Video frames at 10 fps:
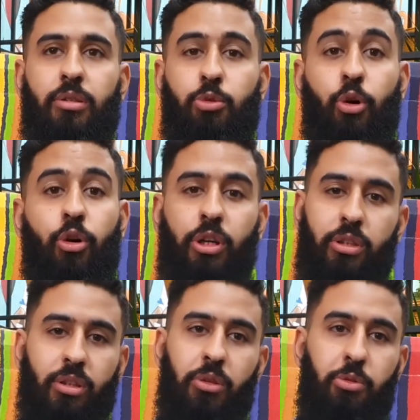to own
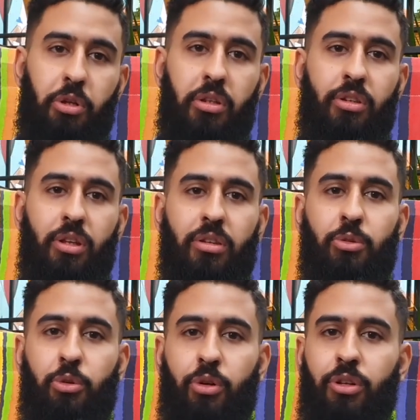it, not to rent it,
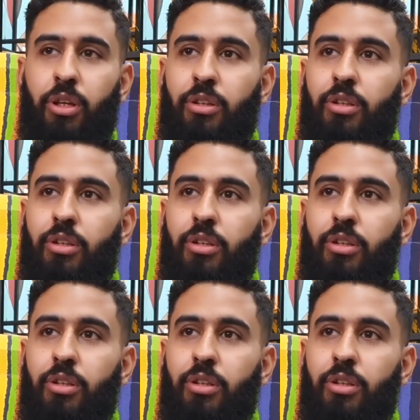to own it.